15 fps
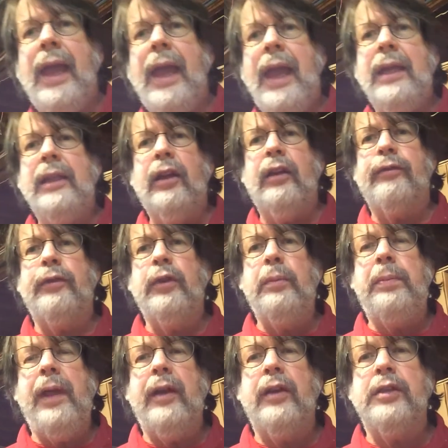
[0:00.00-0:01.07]
Hey there, flute
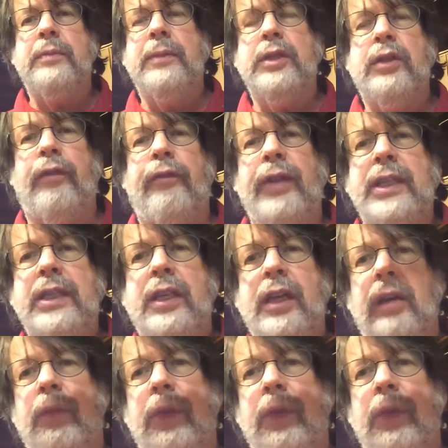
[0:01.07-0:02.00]
players. Mr. Fitz here